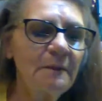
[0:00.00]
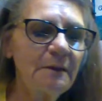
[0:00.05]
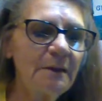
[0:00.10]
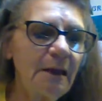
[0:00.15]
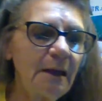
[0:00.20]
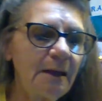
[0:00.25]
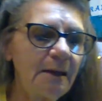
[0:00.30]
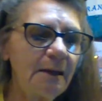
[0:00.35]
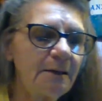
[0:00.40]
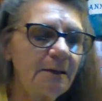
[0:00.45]

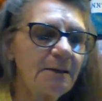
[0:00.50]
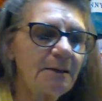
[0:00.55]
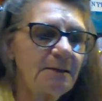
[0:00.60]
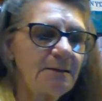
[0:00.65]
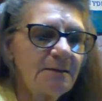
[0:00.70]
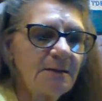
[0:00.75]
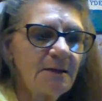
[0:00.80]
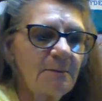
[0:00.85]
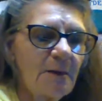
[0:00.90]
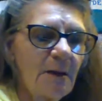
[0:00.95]

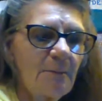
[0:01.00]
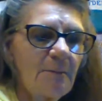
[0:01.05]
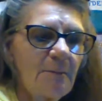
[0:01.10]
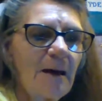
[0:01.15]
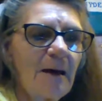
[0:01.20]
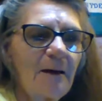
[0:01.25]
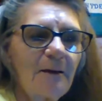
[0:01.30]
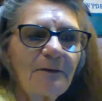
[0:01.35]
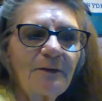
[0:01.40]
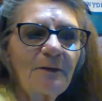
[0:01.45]
candies in my
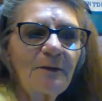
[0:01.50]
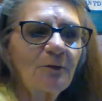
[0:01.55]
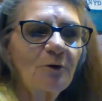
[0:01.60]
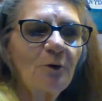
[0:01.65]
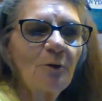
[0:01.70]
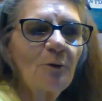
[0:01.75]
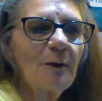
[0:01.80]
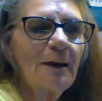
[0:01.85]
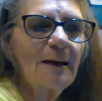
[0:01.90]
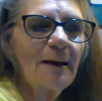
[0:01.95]
mouth. I don't
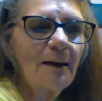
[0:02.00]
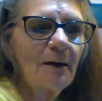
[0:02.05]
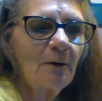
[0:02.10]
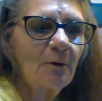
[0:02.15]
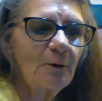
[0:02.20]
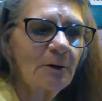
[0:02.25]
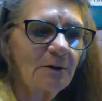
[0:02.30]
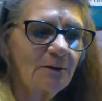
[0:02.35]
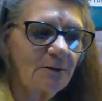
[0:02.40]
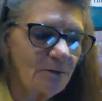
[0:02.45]
know why I
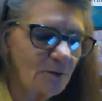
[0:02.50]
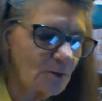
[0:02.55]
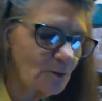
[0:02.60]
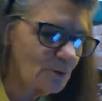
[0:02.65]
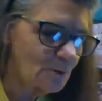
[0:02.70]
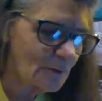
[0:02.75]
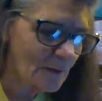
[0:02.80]
always do